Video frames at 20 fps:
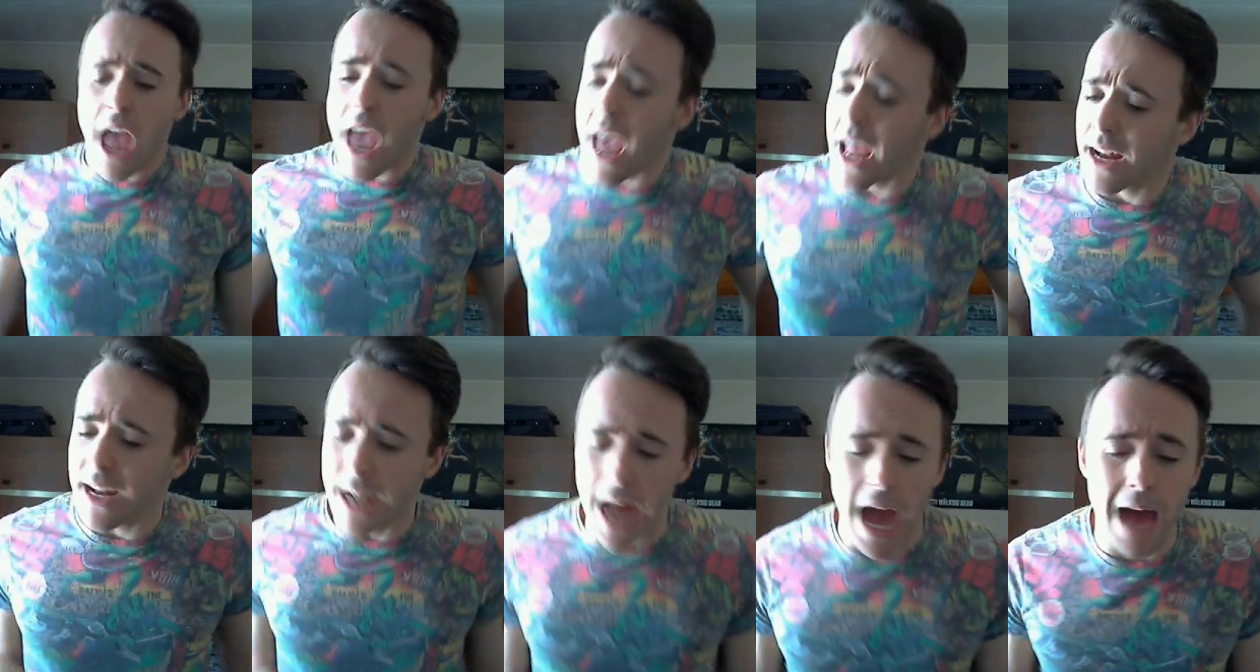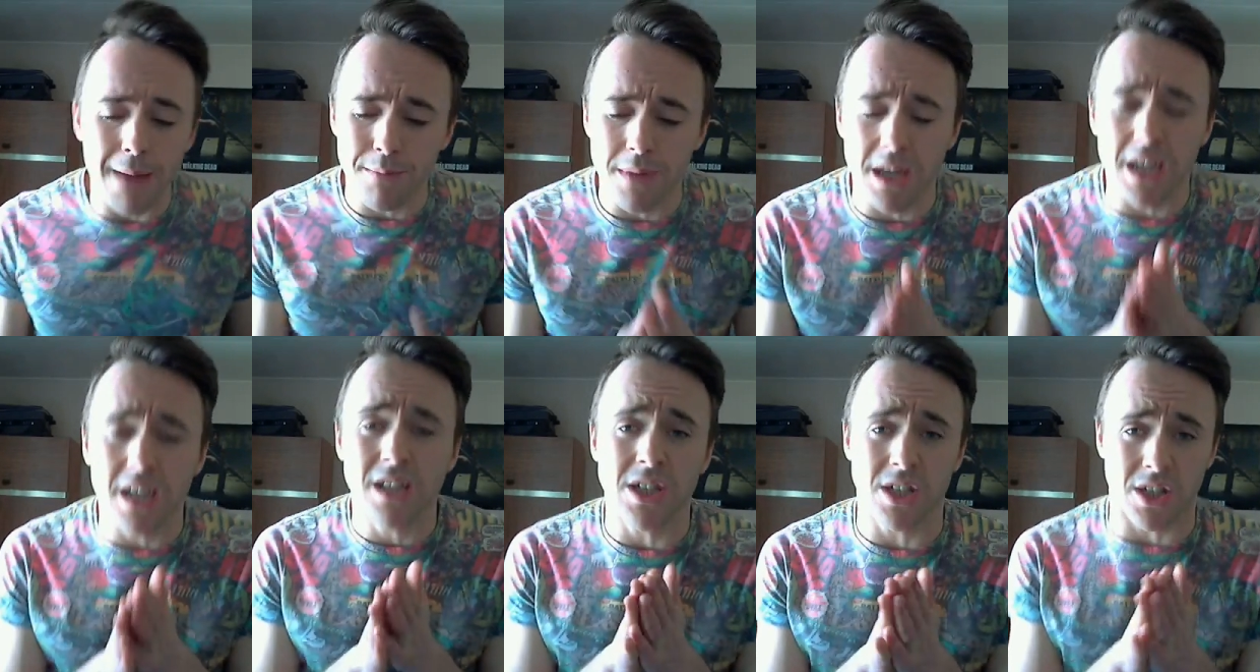And I
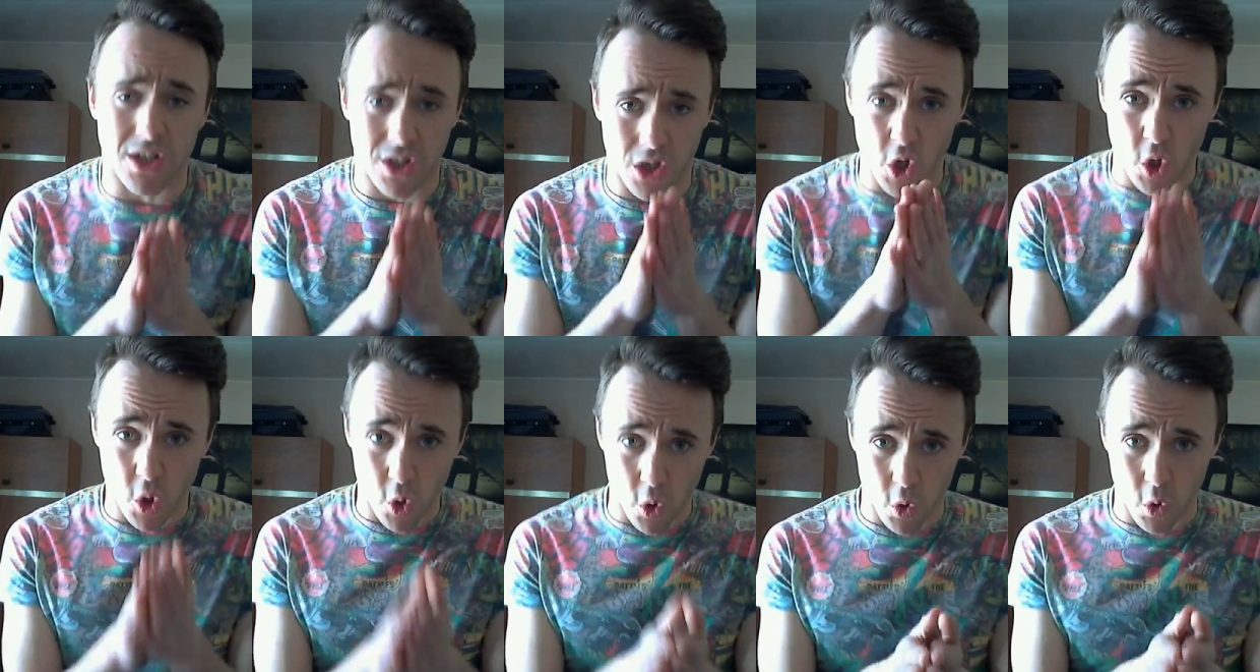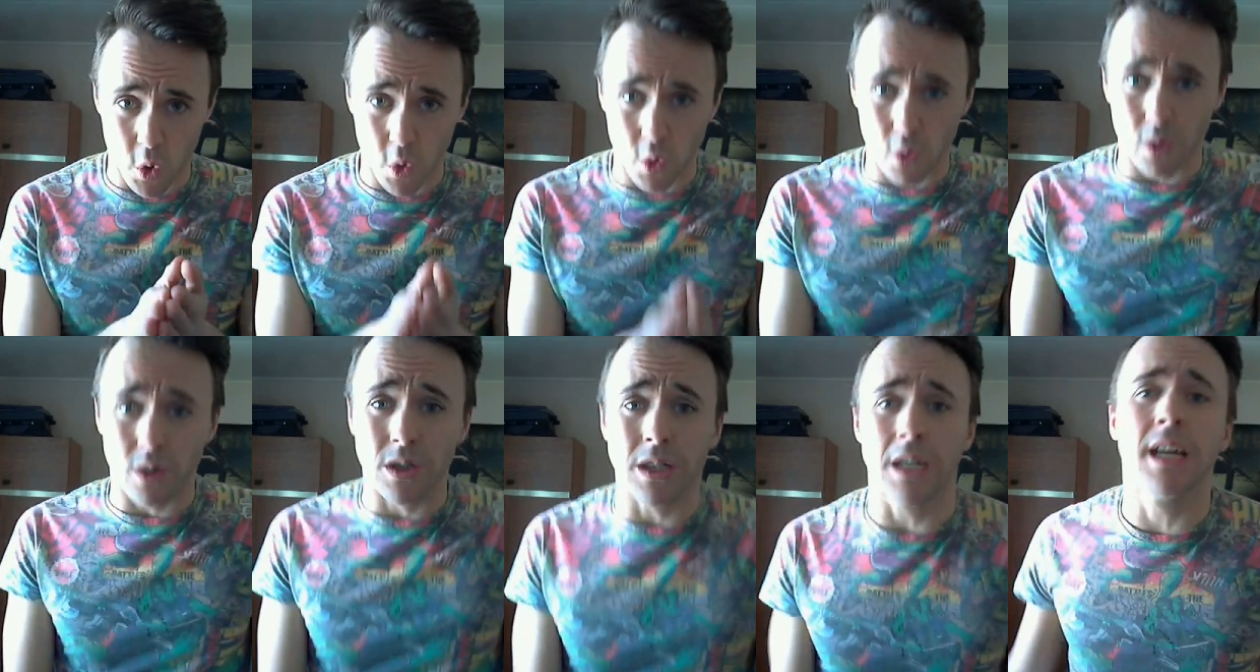miss
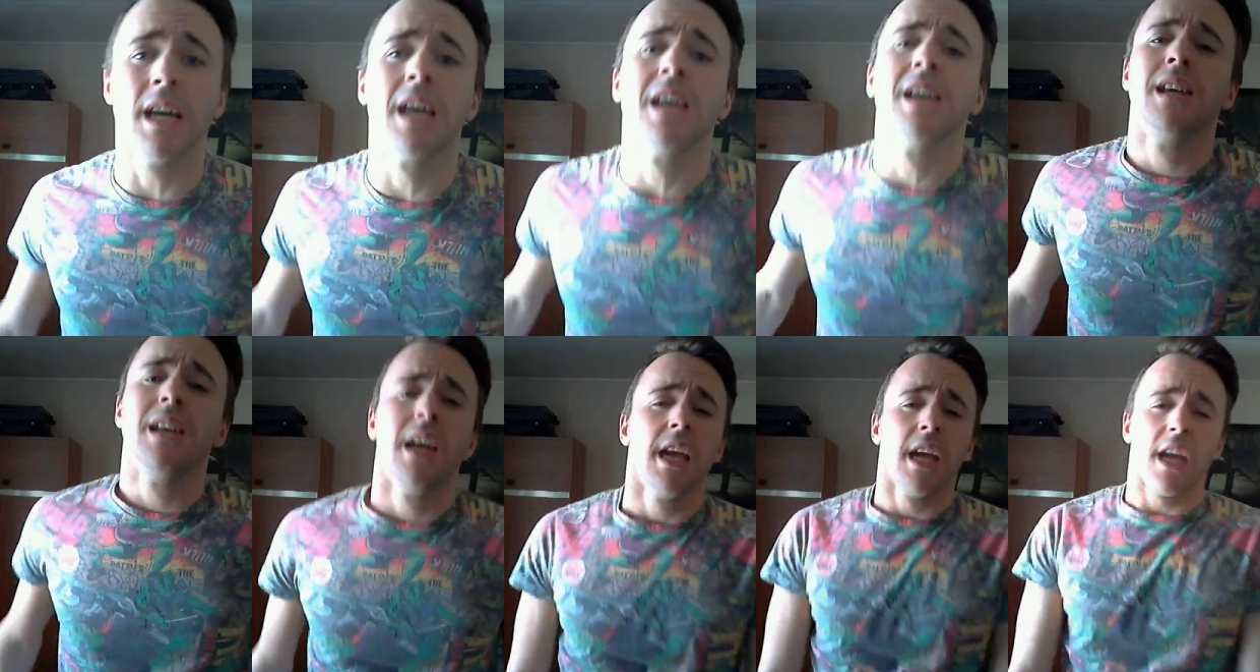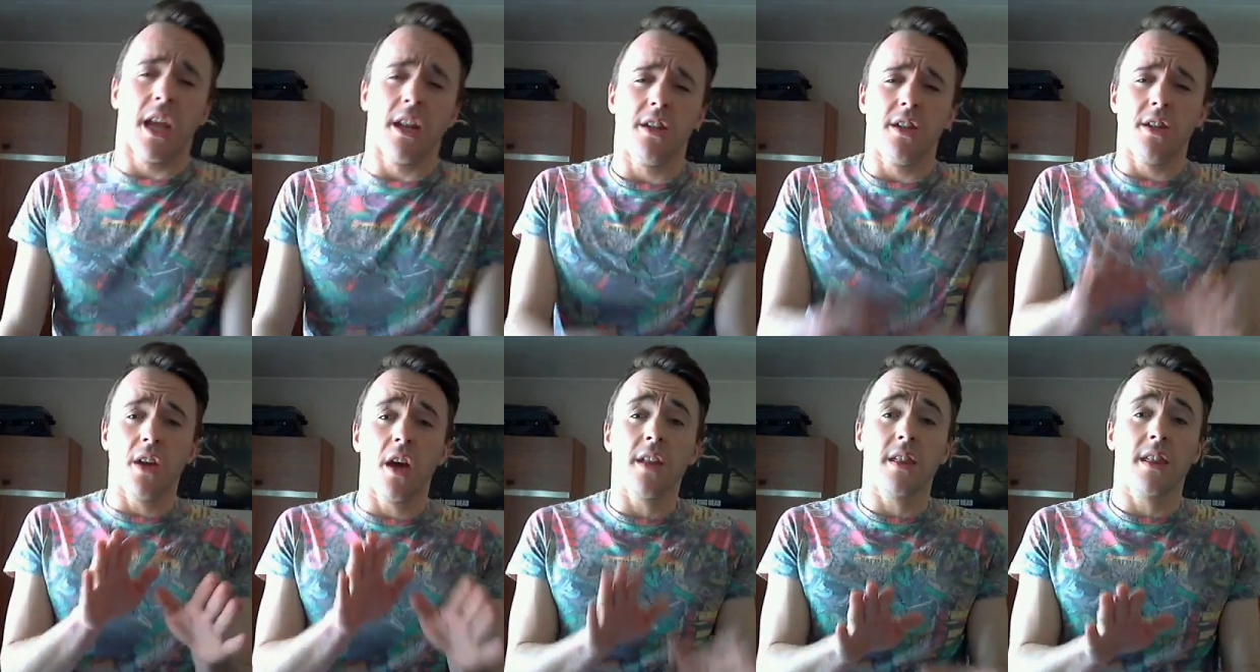you,
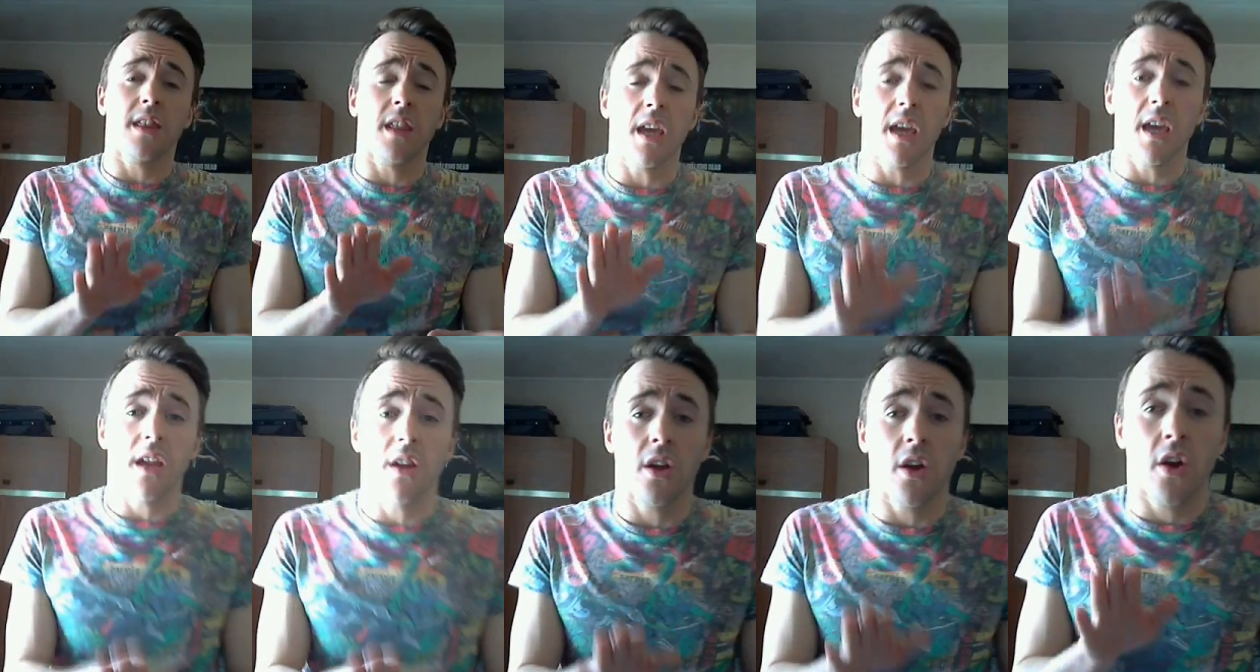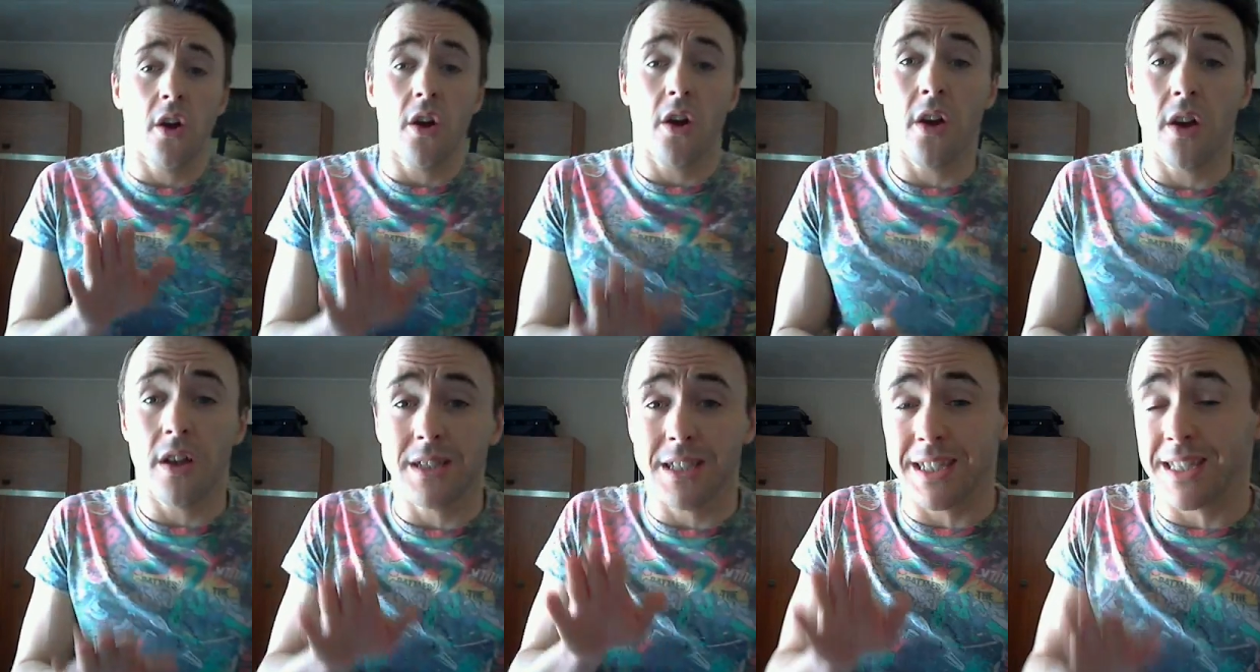and nothing
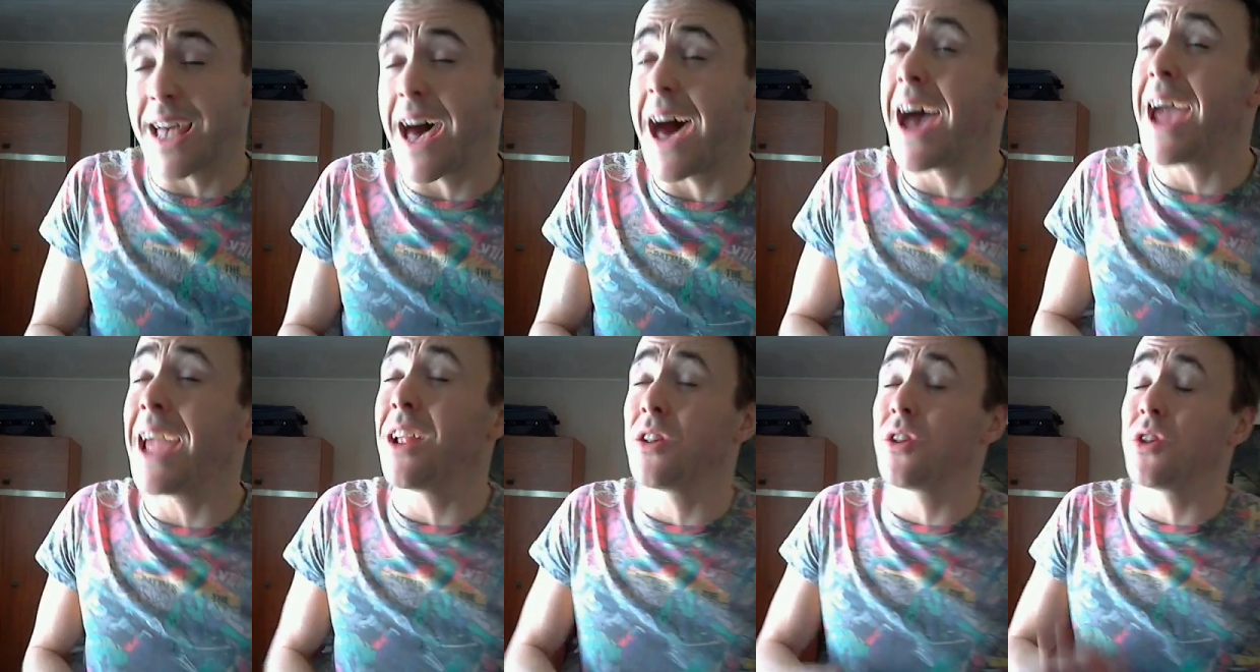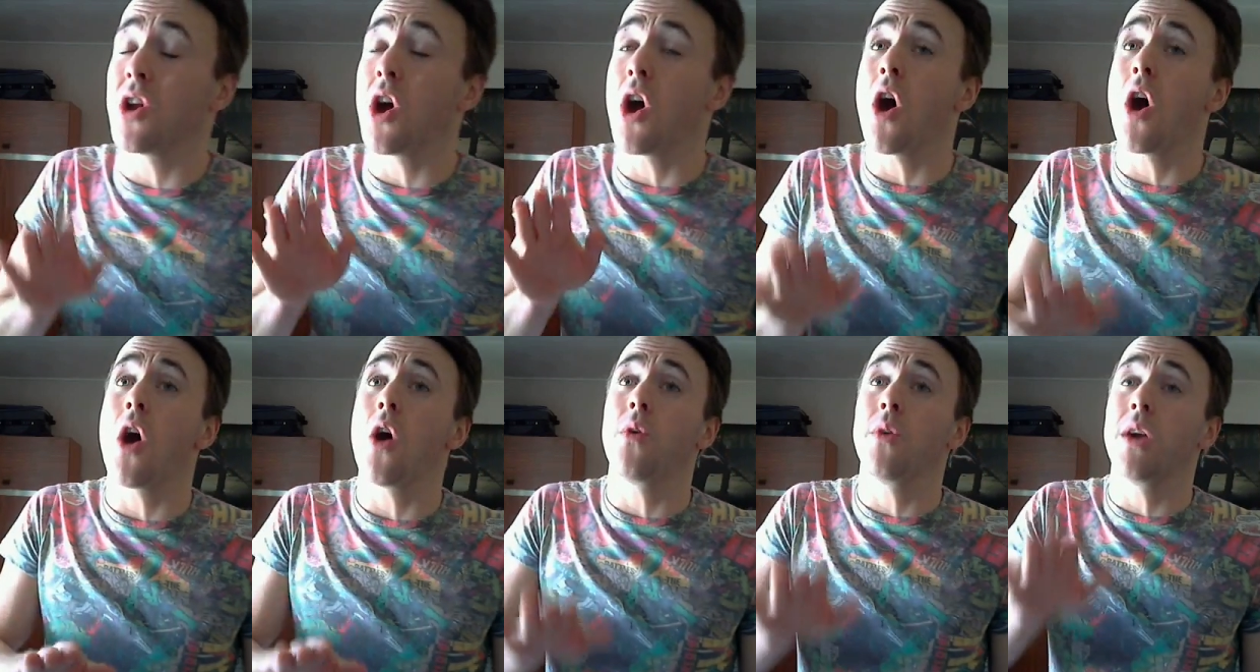hurts like
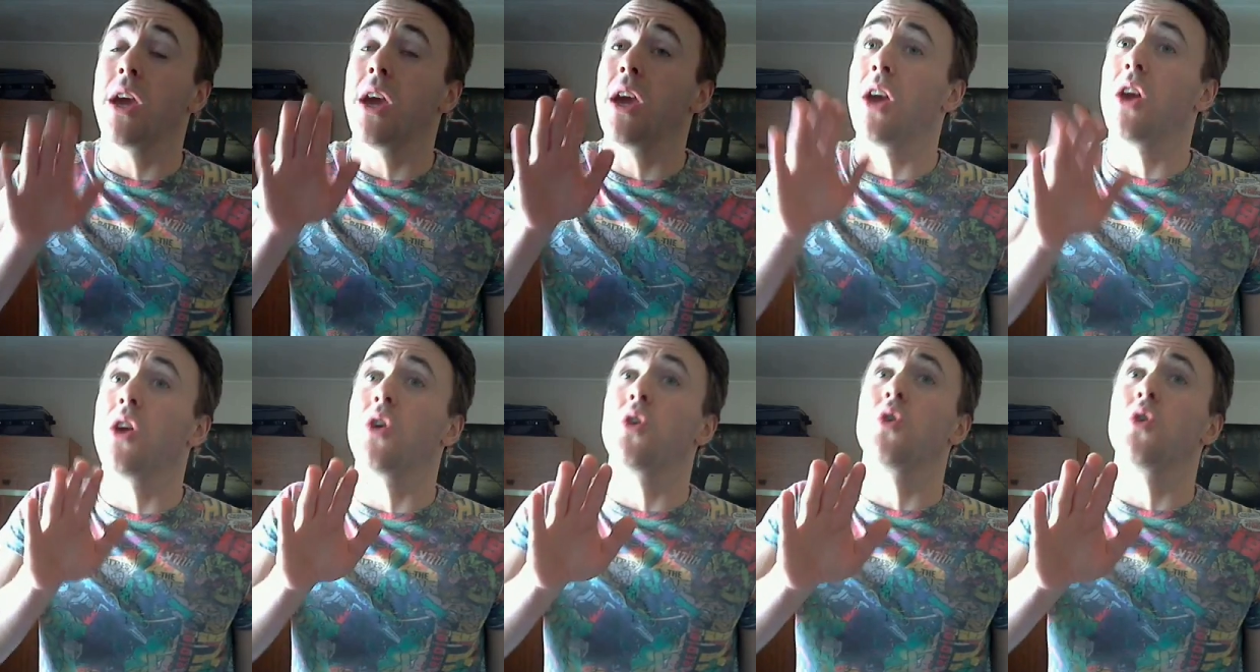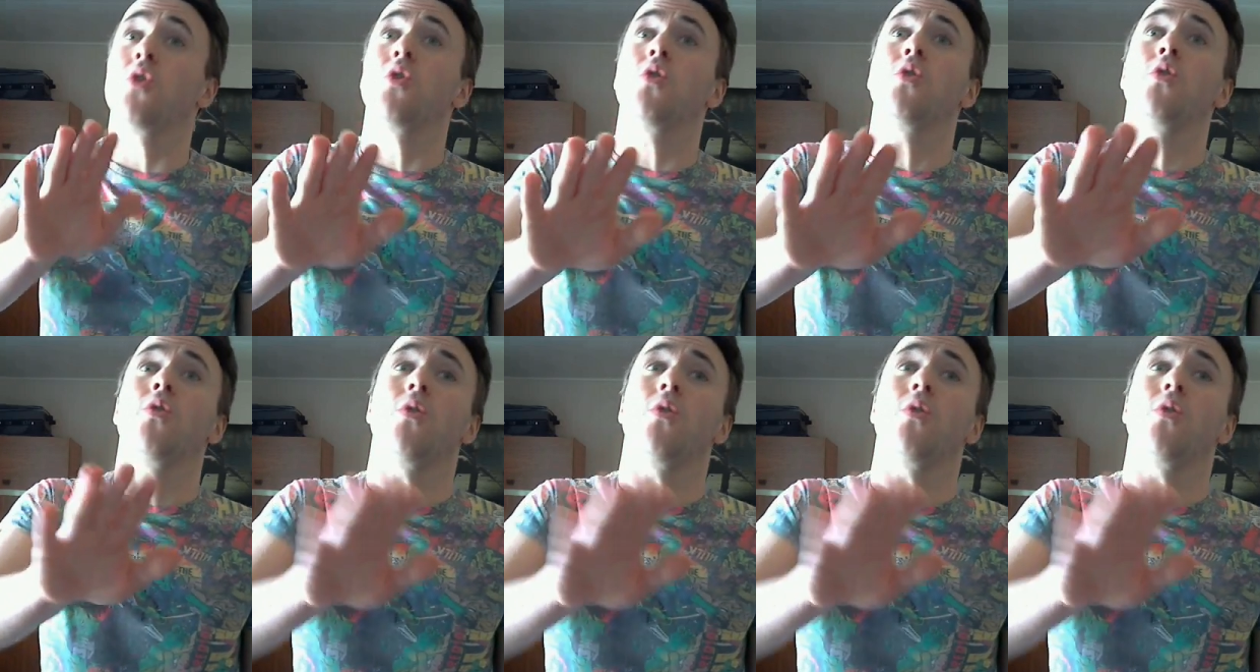knowing you.